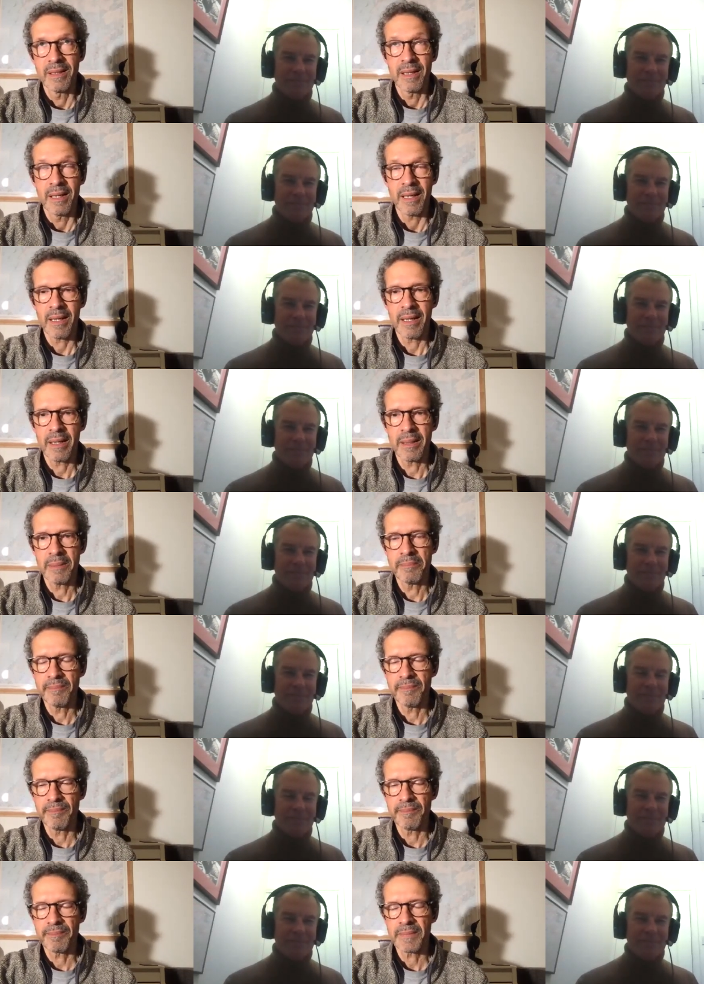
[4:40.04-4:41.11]
Speaker 1: Um,
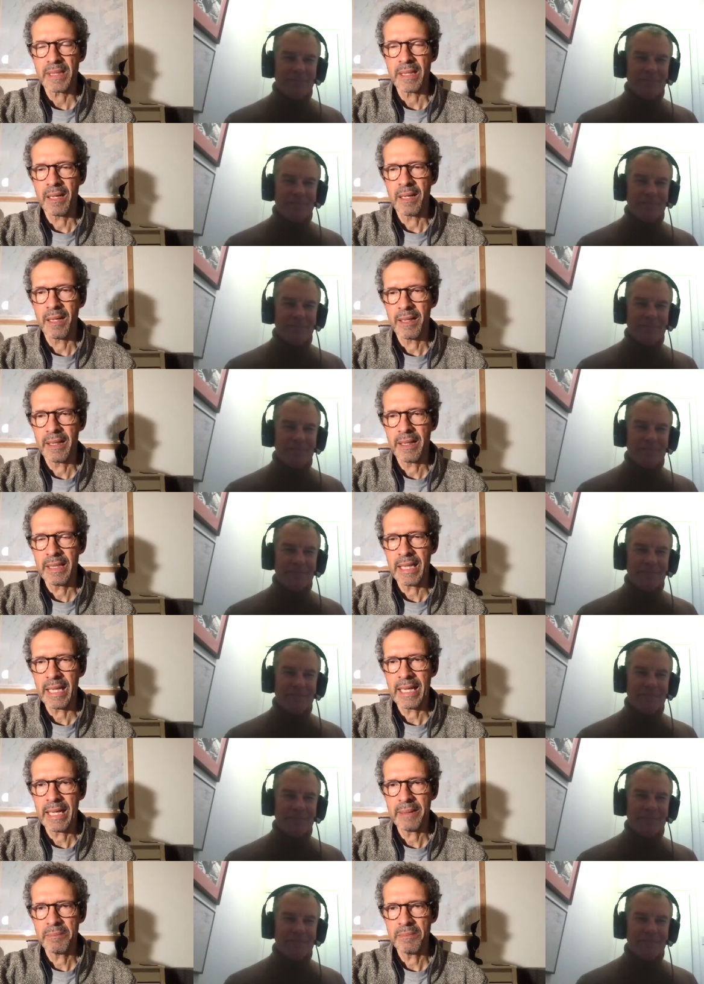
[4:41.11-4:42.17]
I
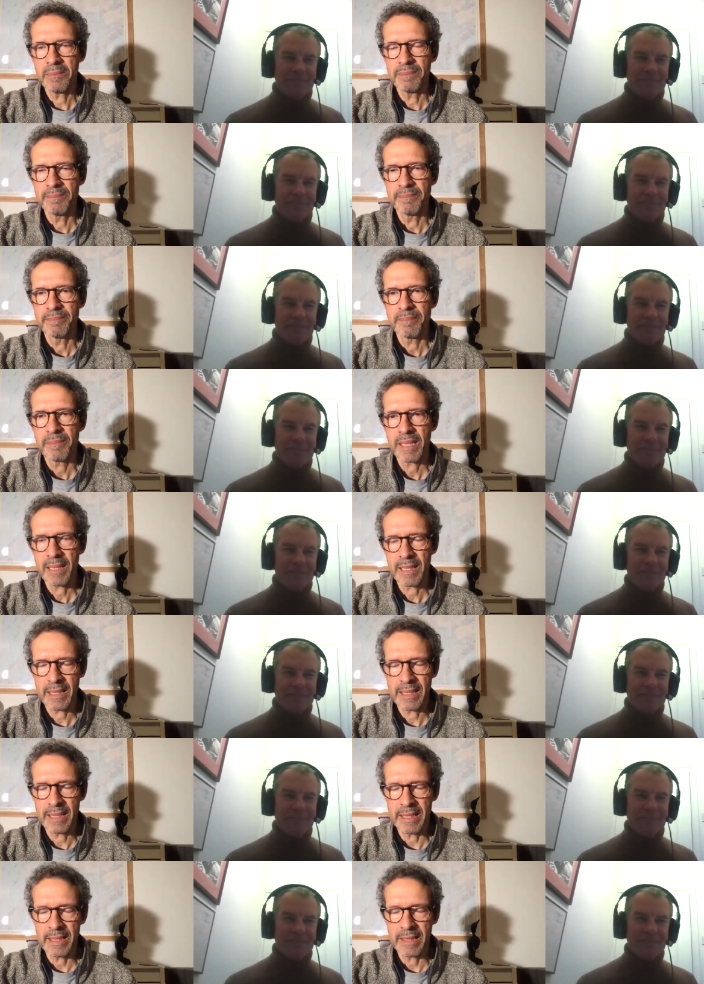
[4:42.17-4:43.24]
am
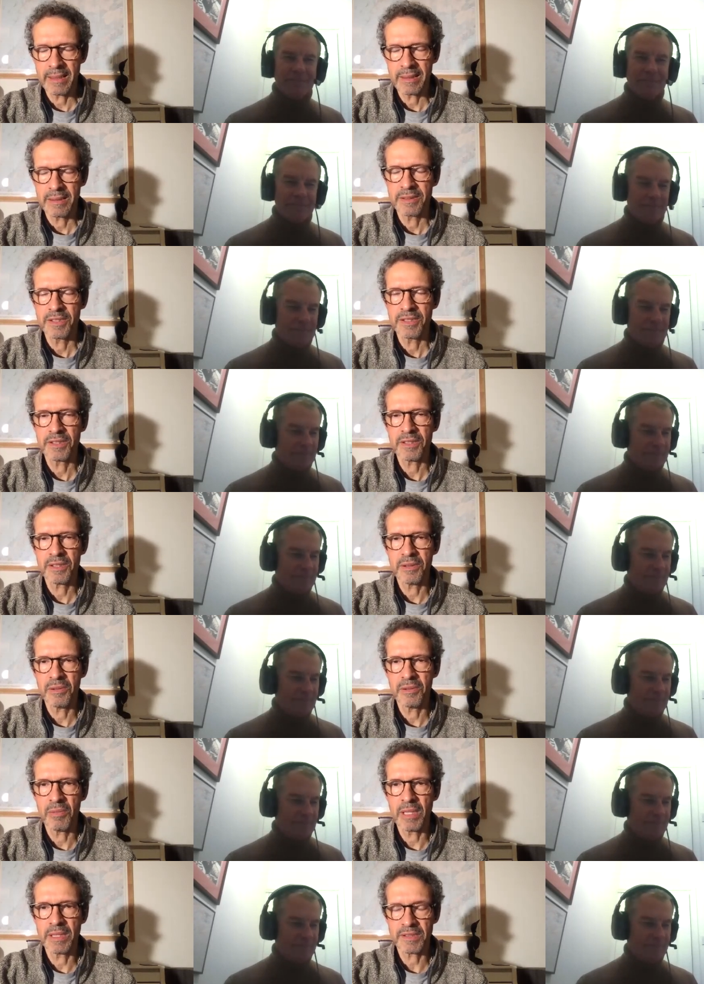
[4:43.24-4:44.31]
planning to do
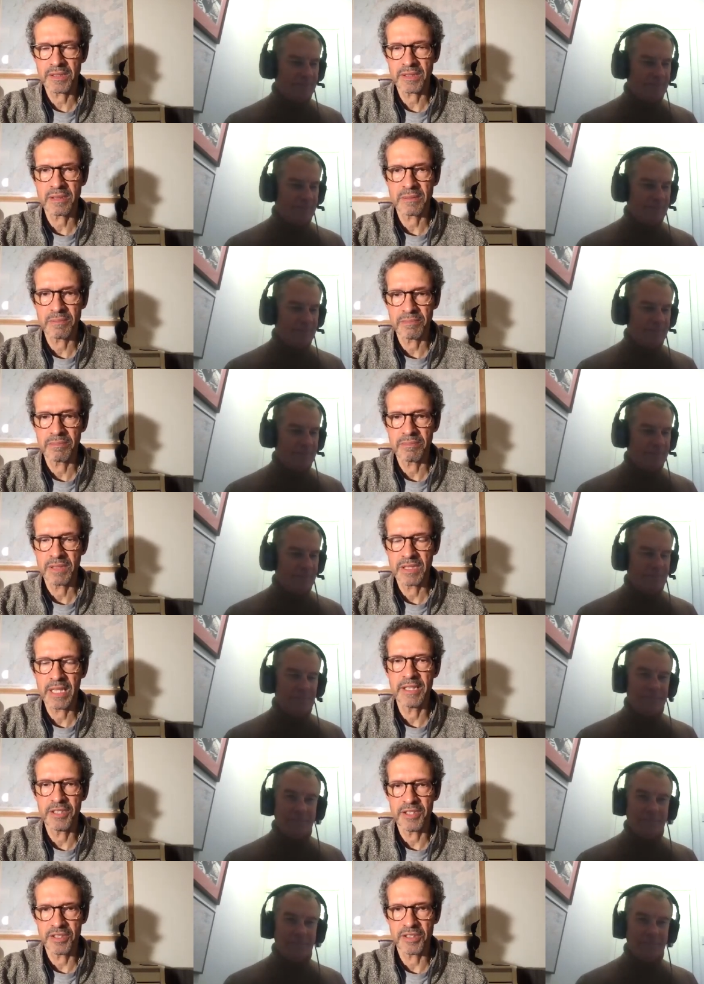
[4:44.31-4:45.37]
once
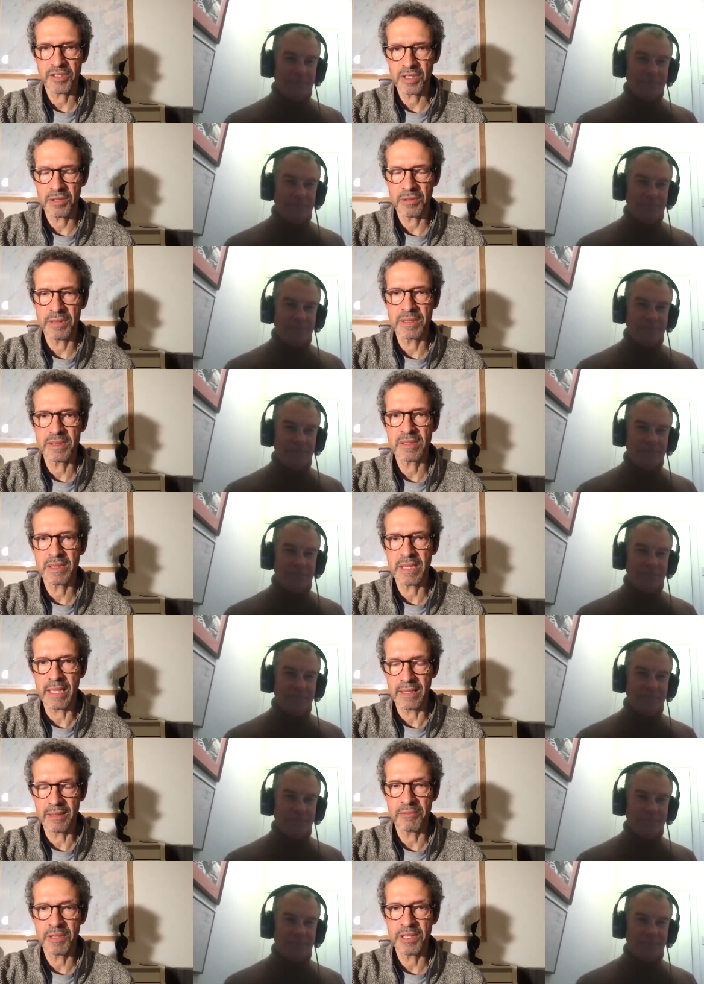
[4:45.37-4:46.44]
changes two is
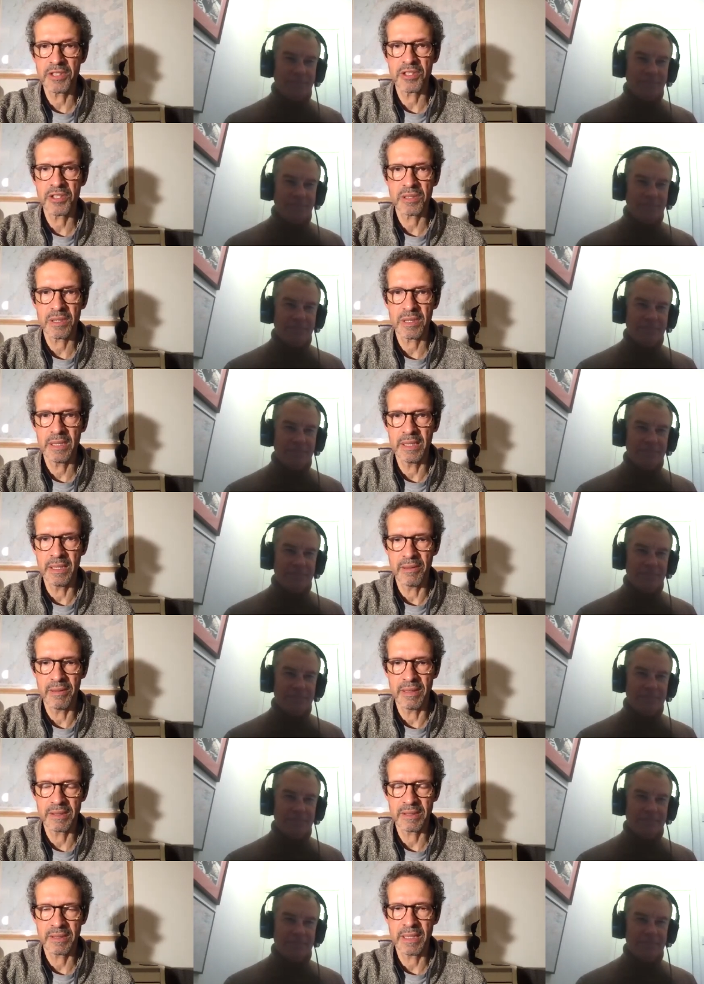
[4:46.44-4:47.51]
done, which you know
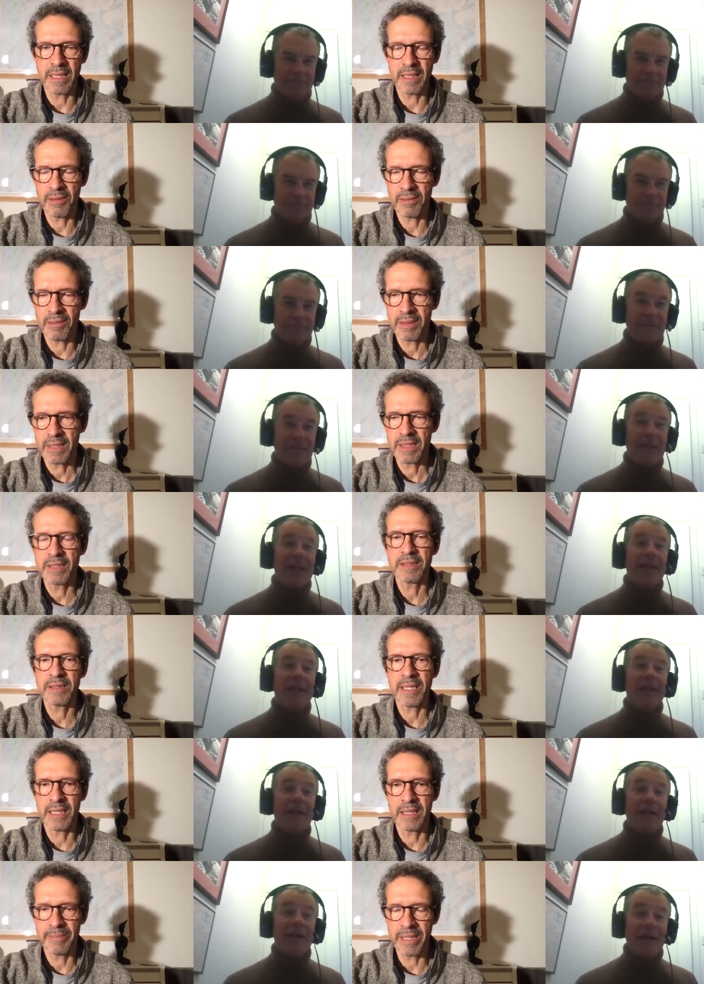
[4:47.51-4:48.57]
is now going to
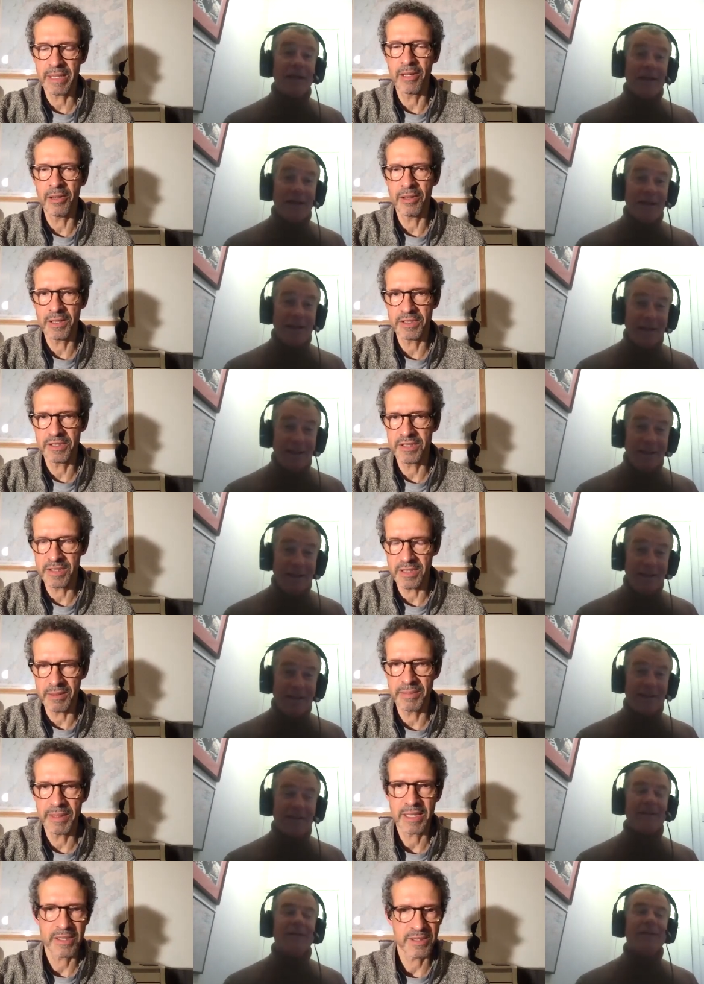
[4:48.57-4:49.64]
take a bit longer to do
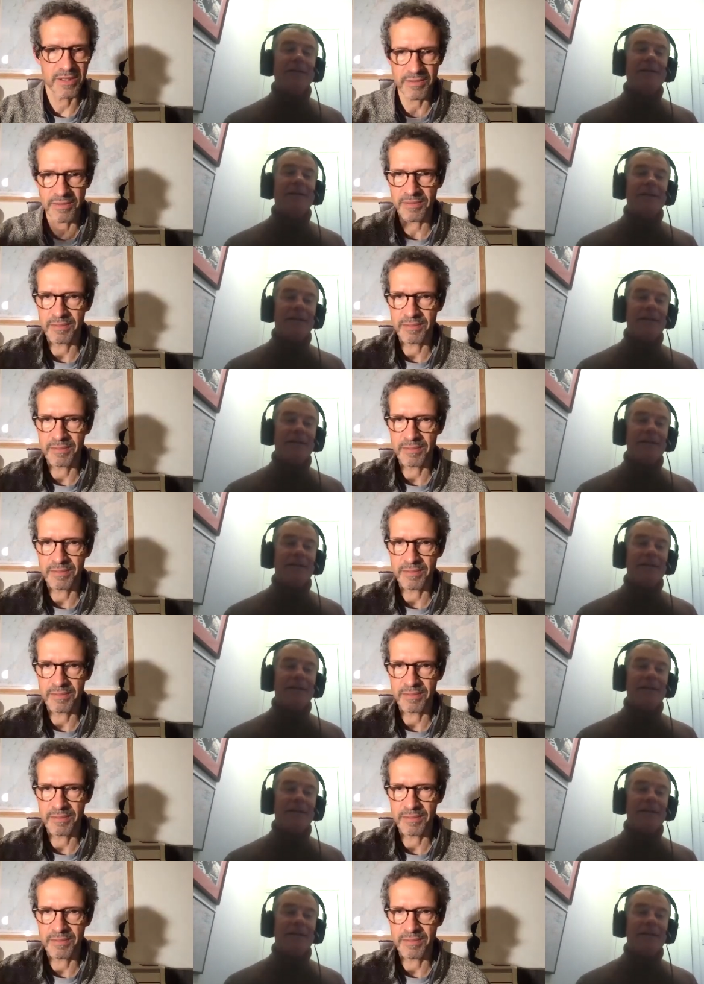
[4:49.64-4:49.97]
because of